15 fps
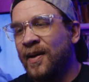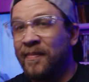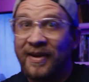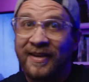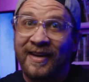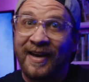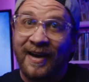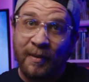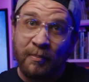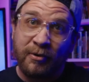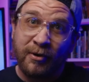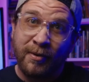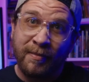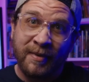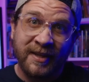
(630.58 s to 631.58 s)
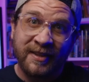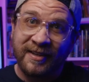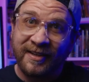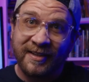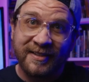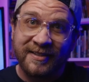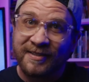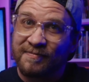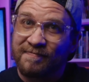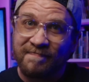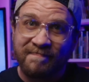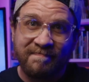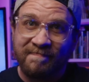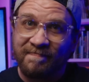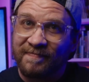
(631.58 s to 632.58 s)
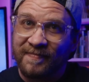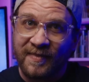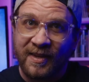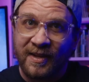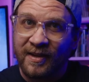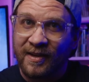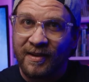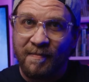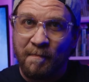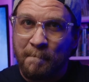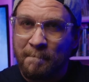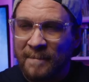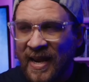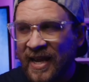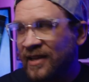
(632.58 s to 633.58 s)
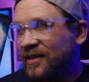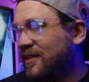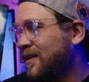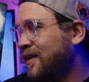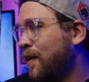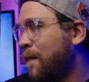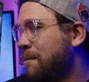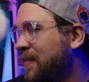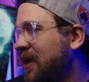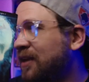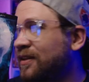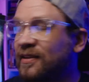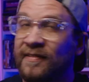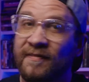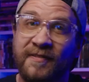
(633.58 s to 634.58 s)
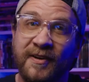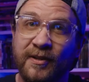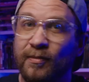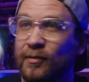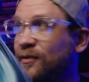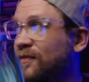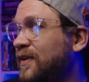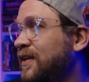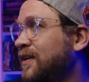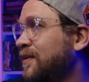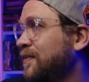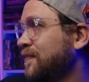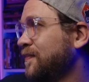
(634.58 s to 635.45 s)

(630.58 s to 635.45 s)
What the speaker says: But yeah, Prometheus, amazing, amazing fifth movie.